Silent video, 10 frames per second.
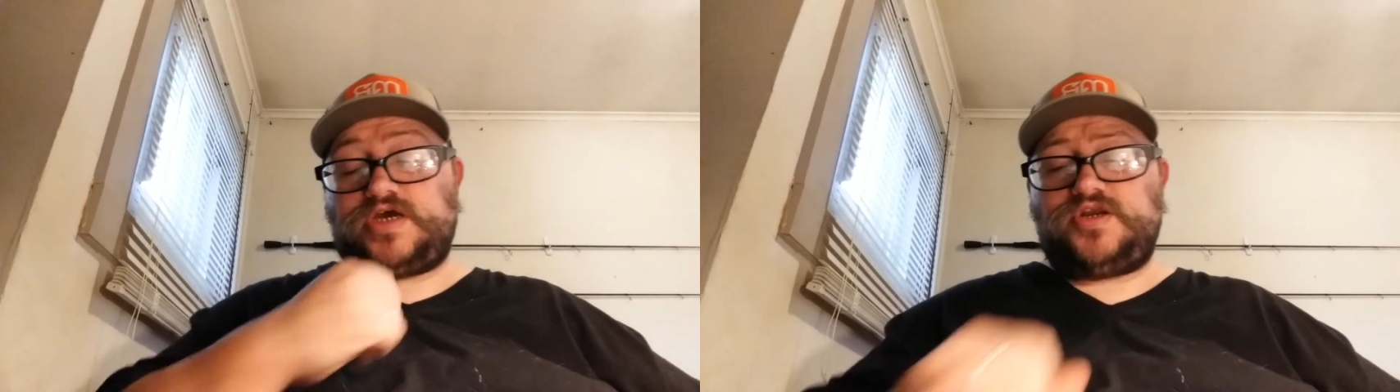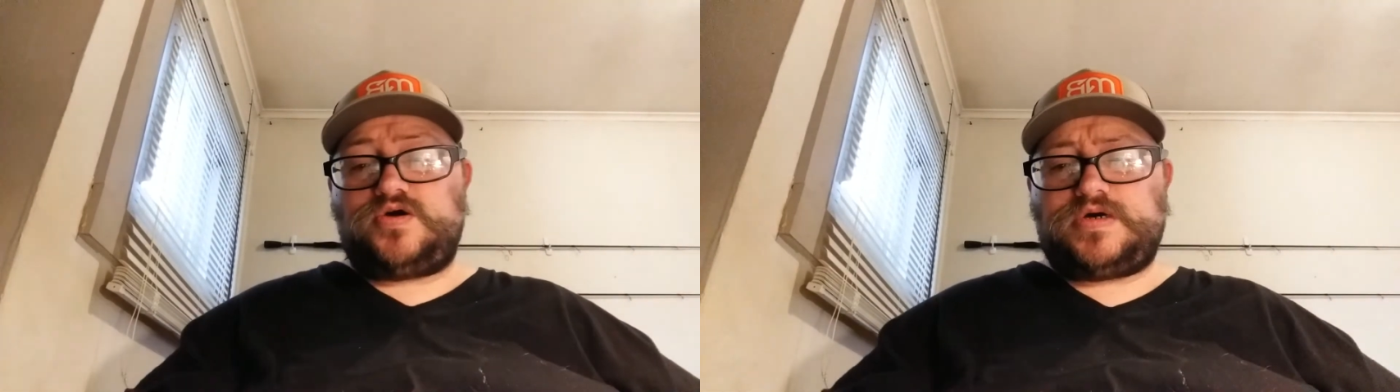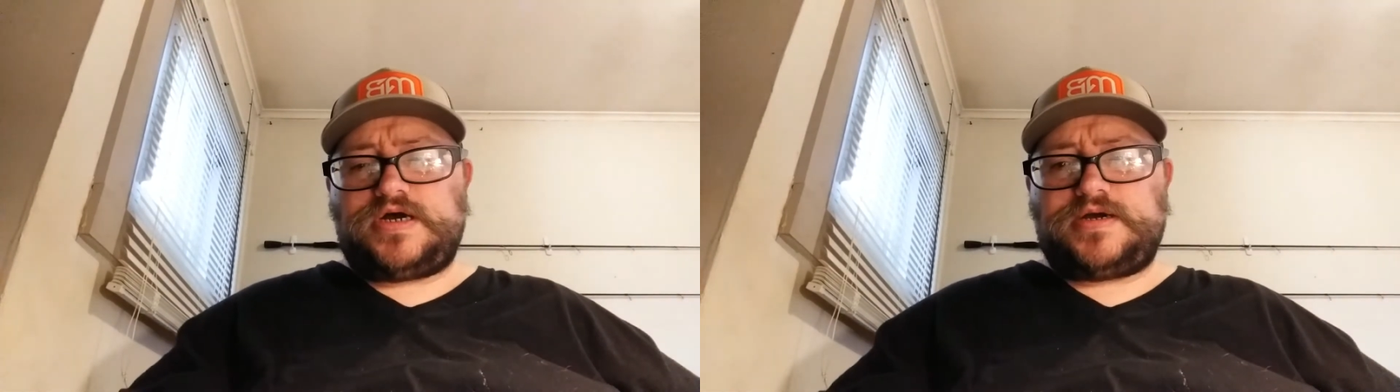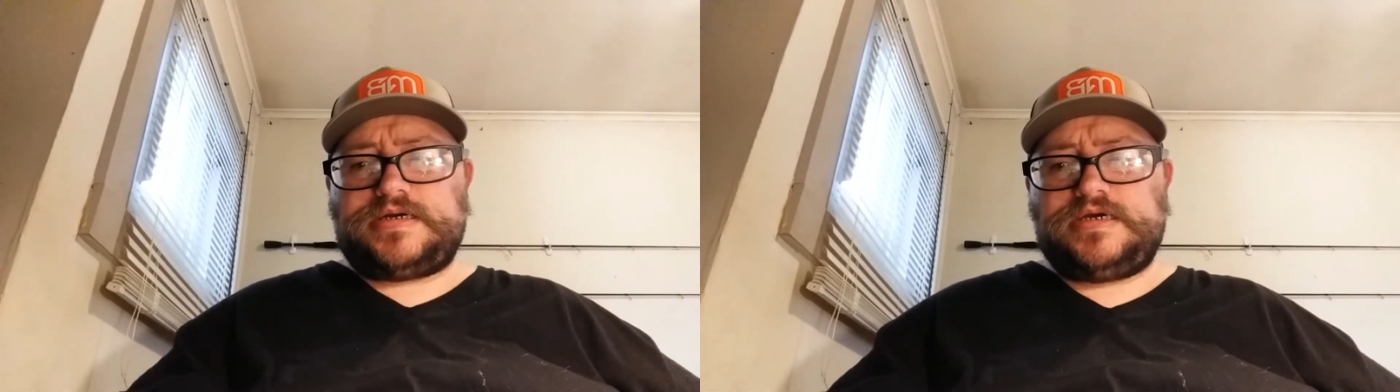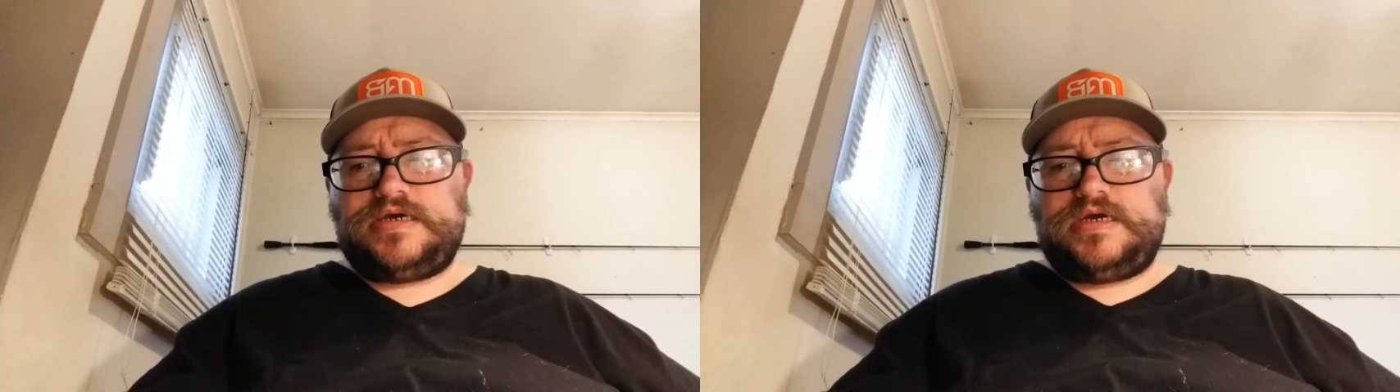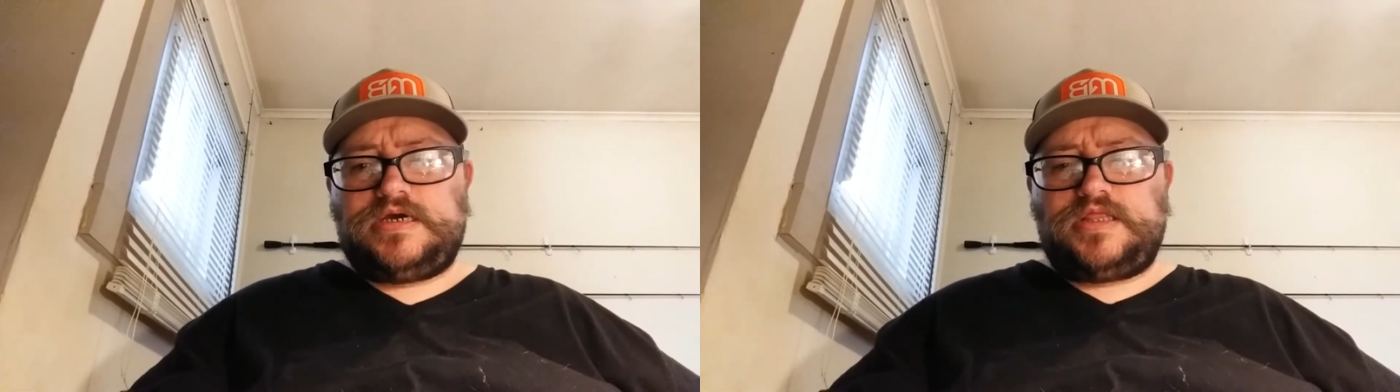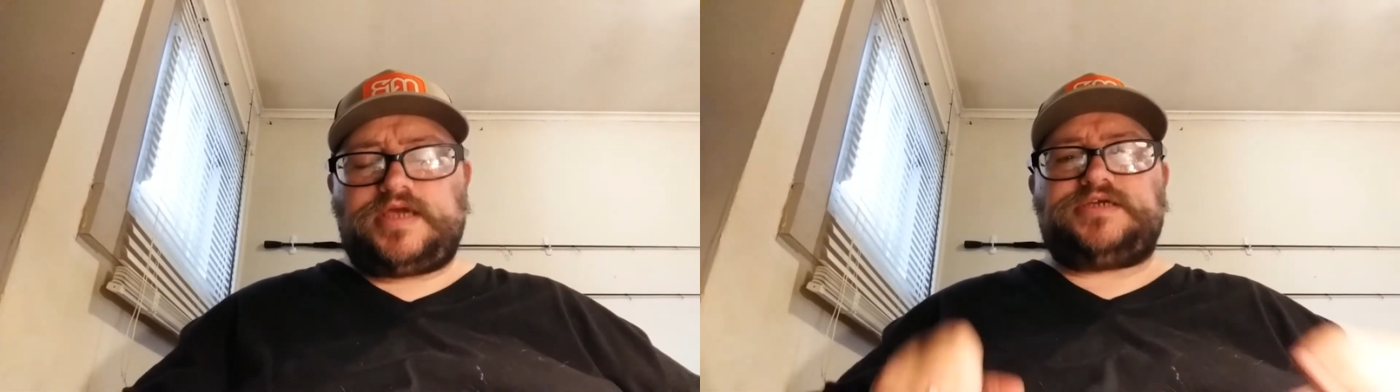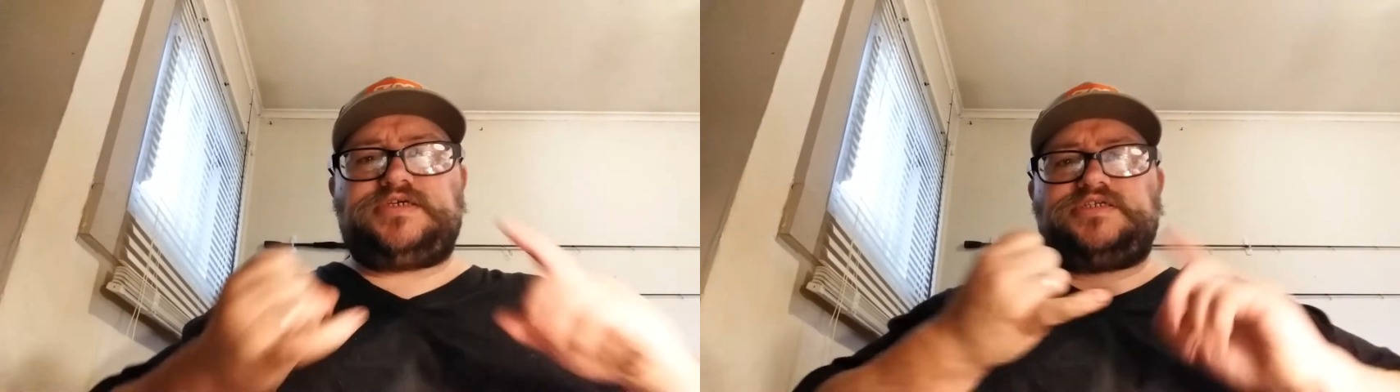I know,
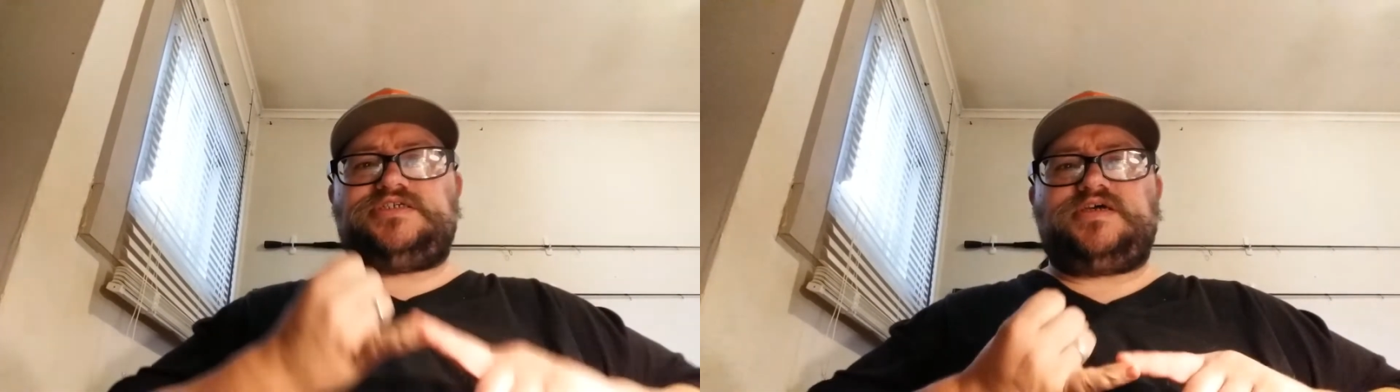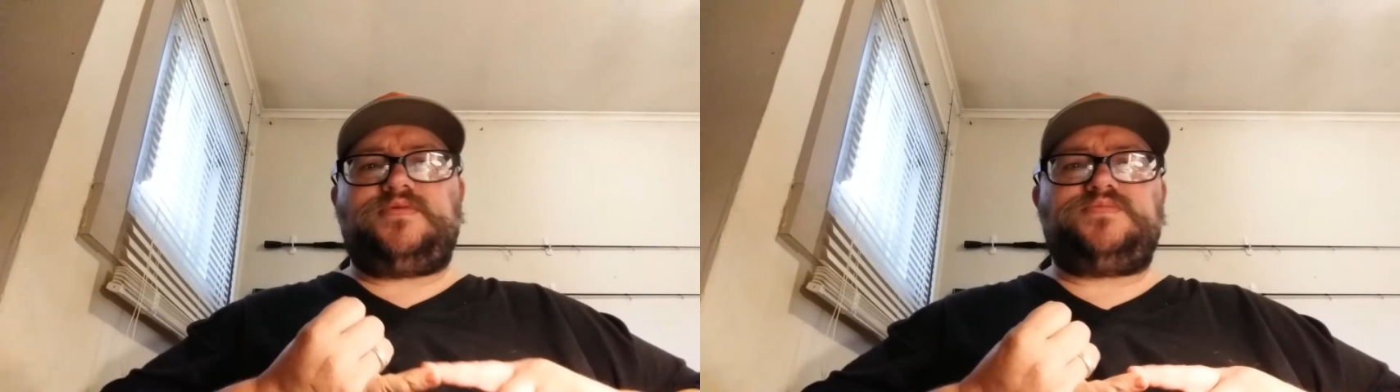like I said, December's